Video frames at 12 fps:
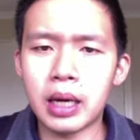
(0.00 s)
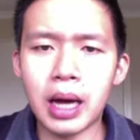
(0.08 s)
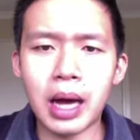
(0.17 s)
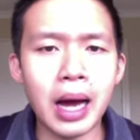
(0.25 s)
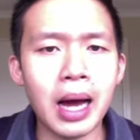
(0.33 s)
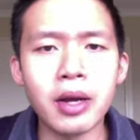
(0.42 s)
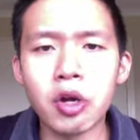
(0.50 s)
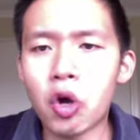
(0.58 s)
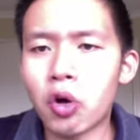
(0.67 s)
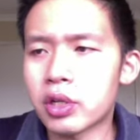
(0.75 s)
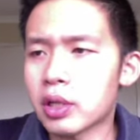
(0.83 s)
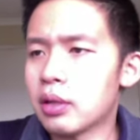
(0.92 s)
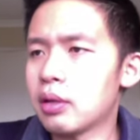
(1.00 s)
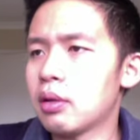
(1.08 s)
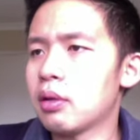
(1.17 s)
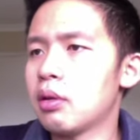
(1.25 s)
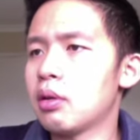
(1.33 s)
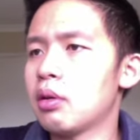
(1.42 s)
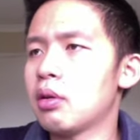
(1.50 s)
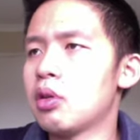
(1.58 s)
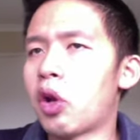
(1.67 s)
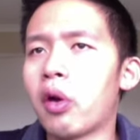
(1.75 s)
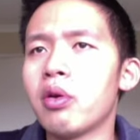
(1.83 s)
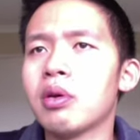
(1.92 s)
are not, you
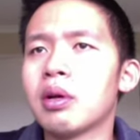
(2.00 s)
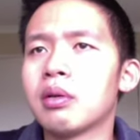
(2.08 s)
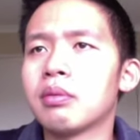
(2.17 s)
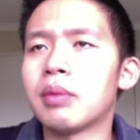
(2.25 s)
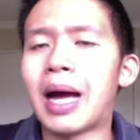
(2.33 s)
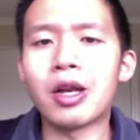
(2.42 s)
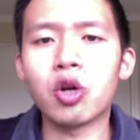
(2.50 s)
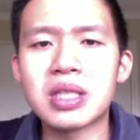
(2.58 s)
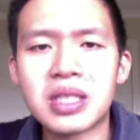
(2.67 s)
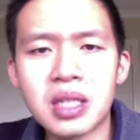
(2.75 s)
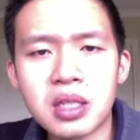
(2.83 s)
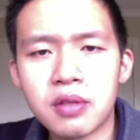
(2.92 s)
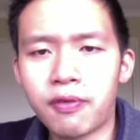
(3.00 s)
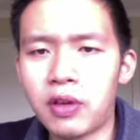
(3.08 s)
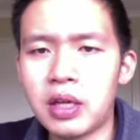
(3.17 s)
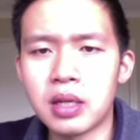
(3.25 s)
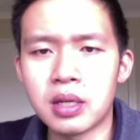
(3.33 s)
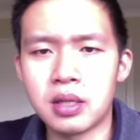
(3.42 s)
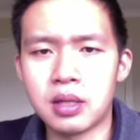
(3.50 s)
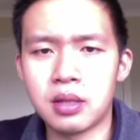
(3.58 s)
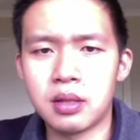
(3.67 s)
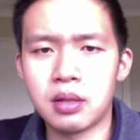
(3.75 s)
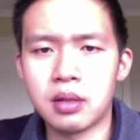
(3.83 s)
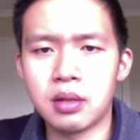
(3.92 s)
know, are not six figures
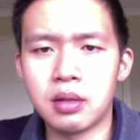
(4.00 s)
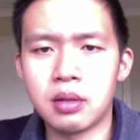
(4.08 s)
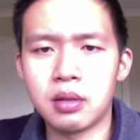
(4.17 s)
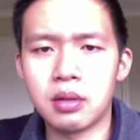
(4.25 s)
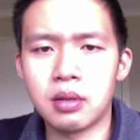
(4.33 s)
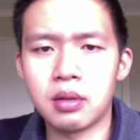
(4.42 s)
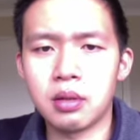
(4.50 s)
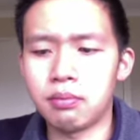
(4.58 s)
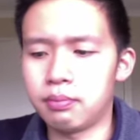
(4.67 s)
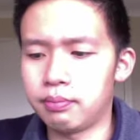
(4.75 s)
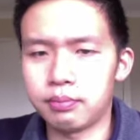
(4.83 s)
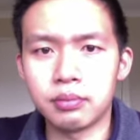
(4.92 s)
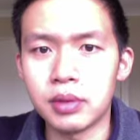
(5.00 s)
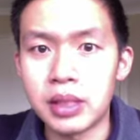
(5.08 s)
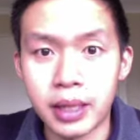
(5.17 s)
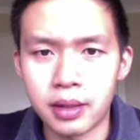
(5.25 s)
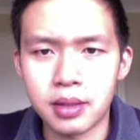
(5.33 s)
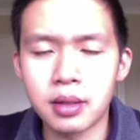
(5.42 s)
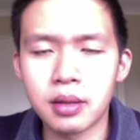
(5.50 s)
yet.